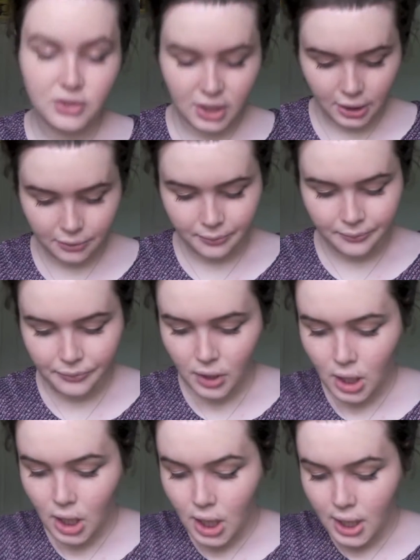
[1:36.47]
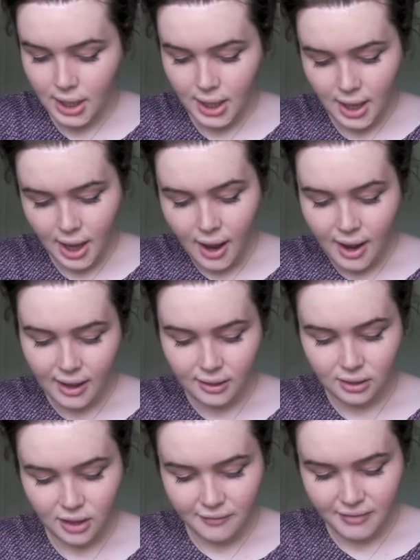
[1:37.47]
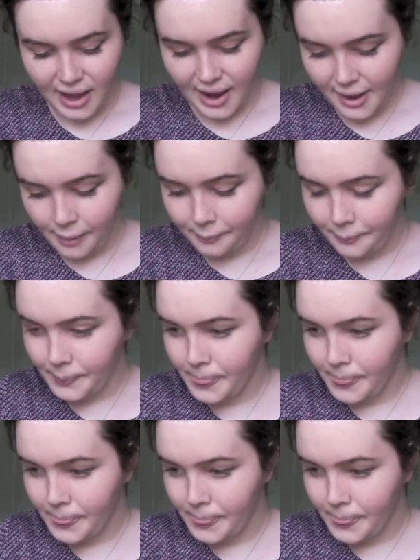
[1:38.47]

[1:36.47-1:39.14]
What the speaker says: So yeah, I love that.